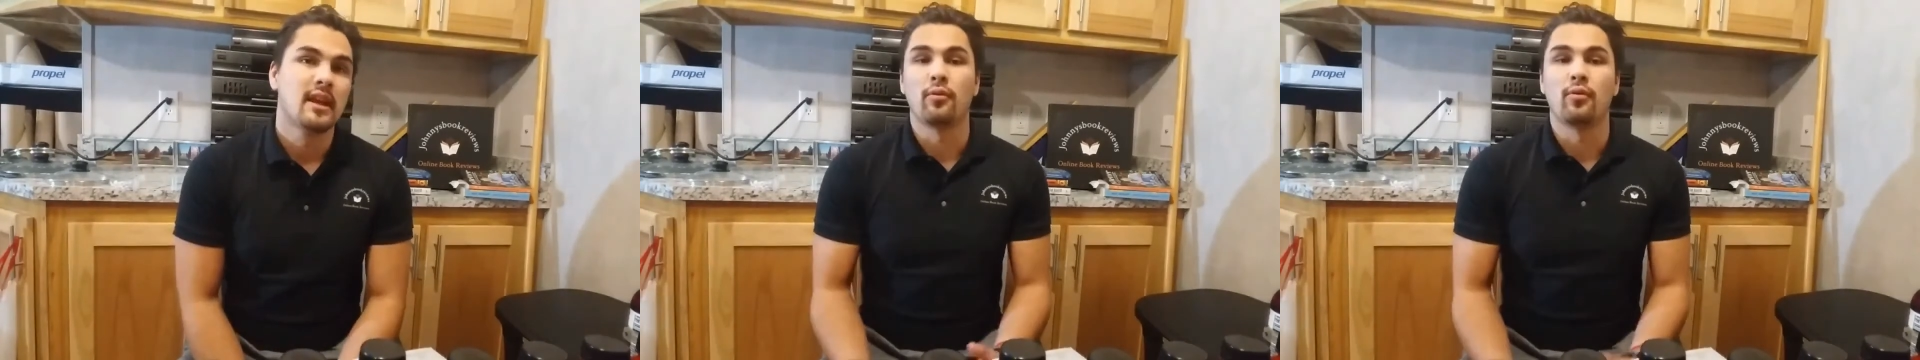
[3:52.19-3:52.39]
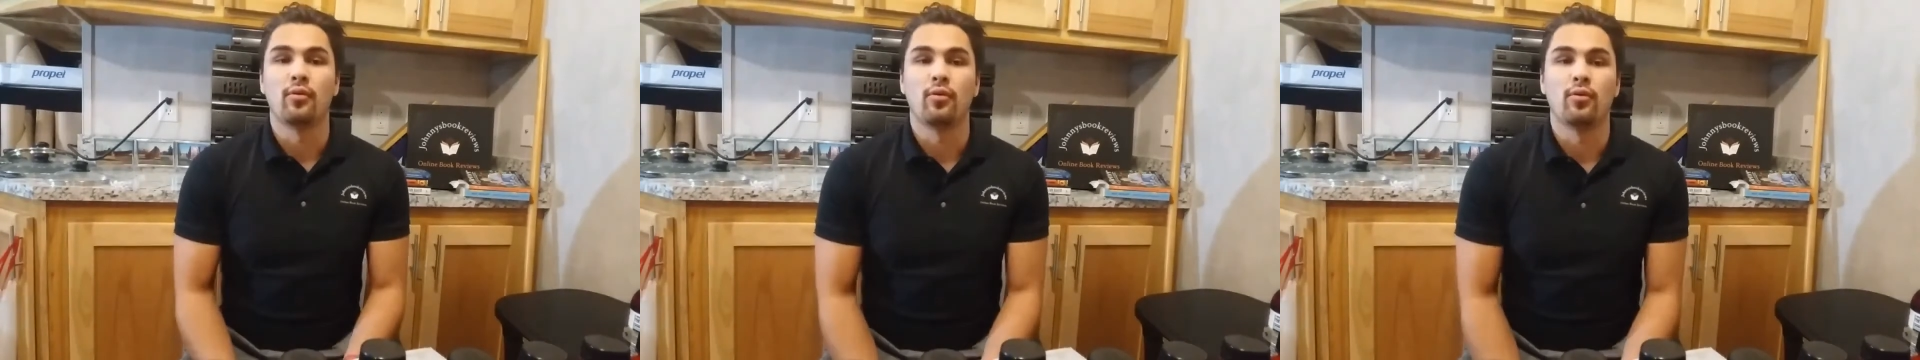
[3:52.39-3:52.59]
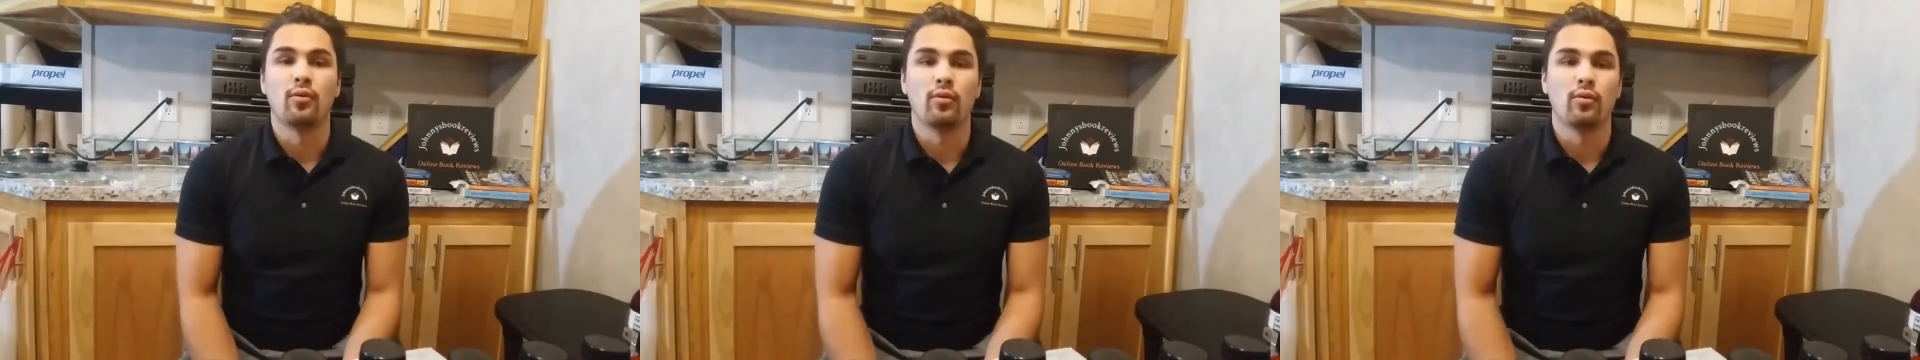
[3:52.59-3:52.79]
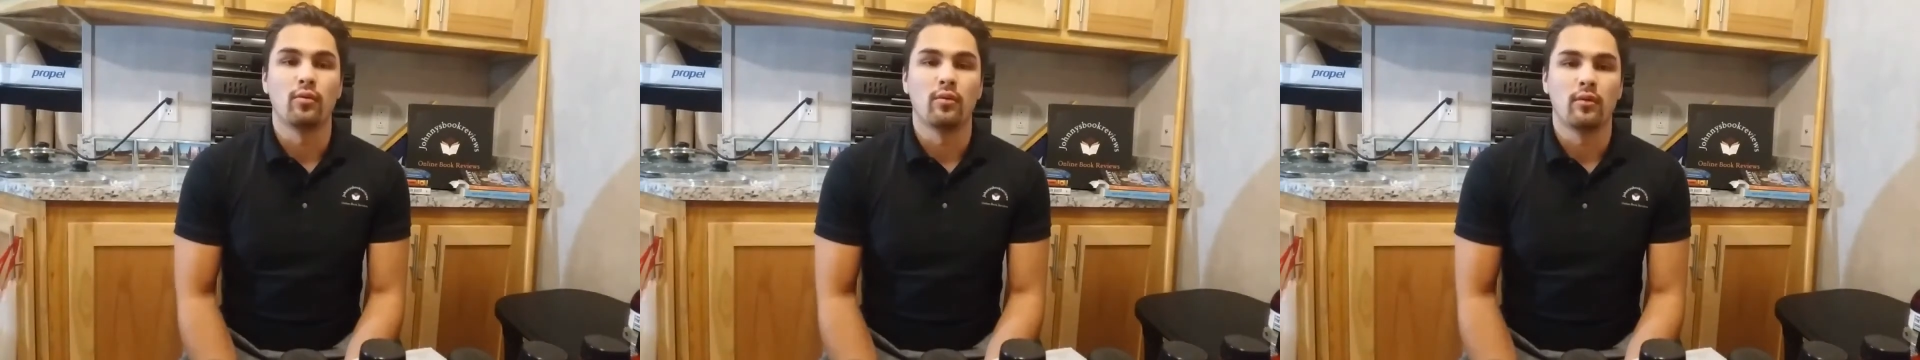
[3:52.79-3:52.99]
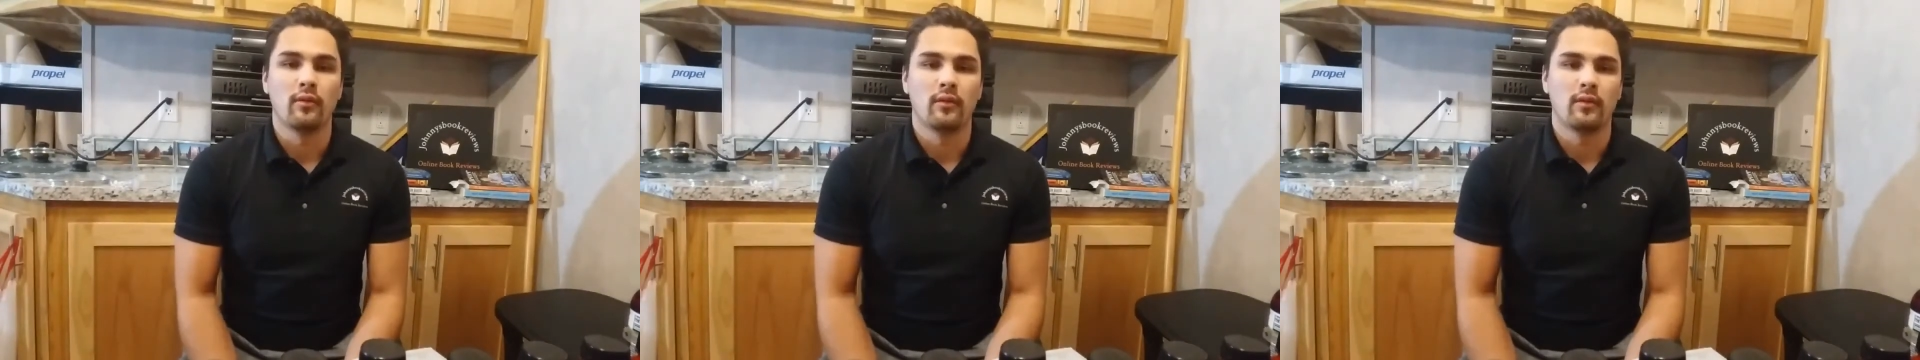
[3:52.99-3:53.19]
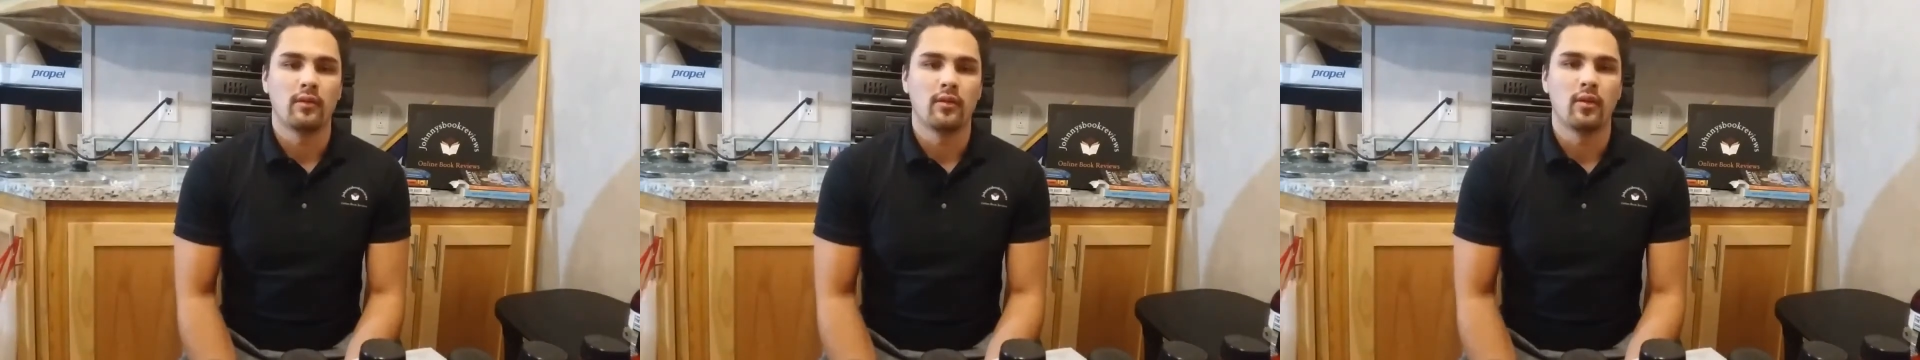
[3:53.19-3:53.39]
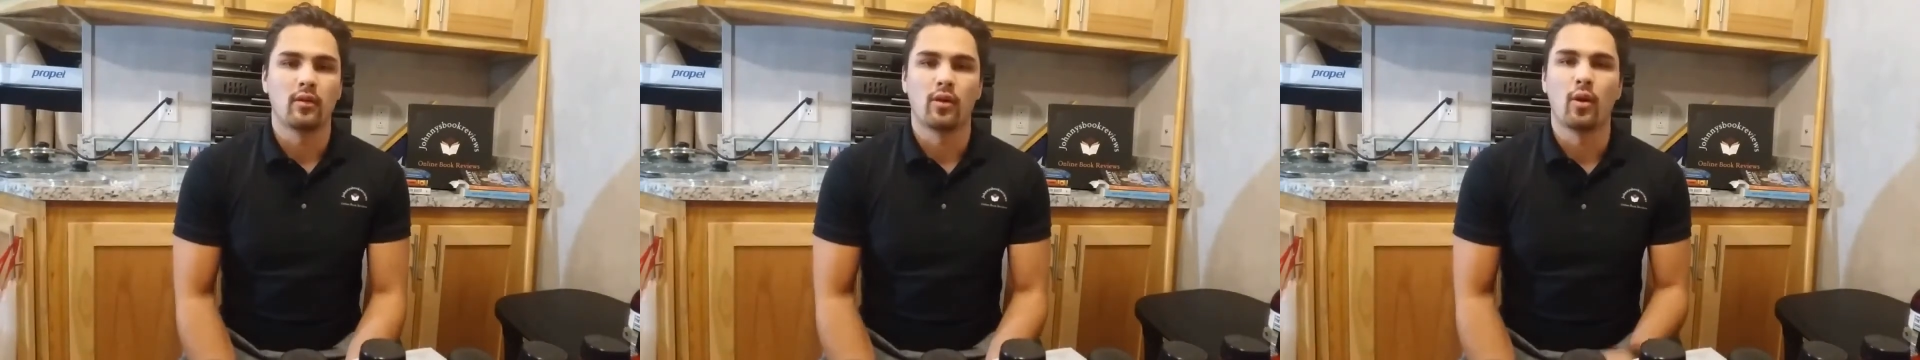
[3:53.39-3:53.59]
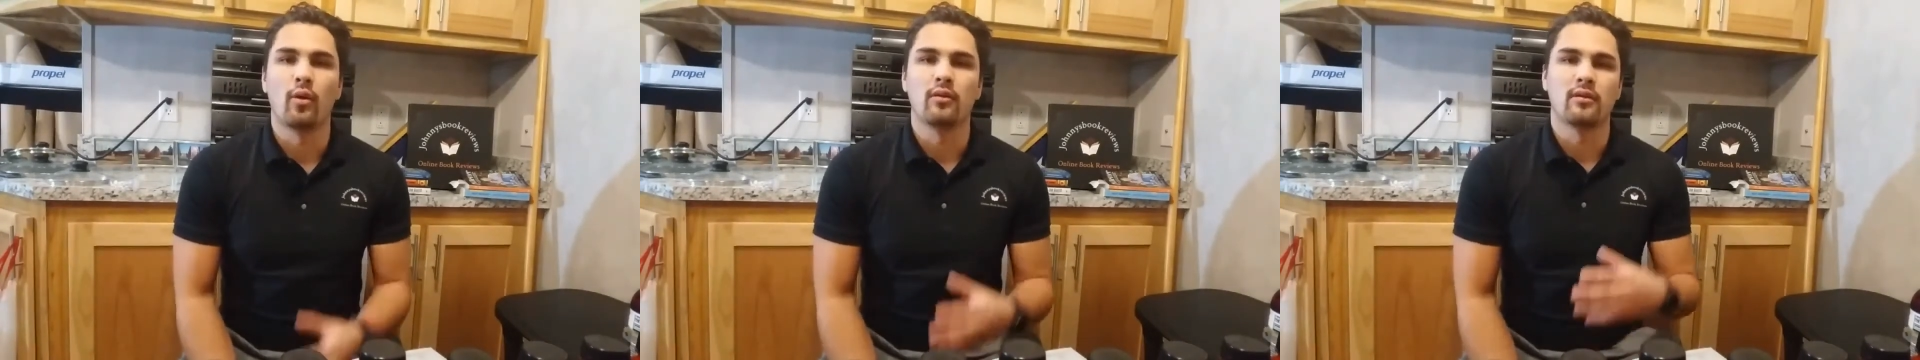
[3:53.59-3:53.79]
who
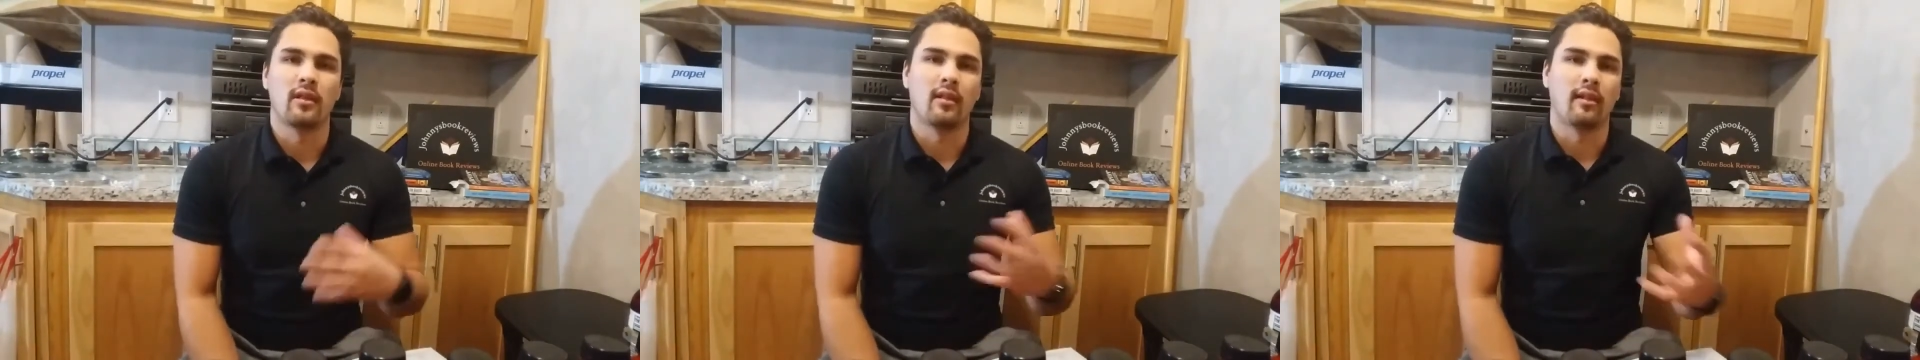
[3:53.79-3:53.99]
go into the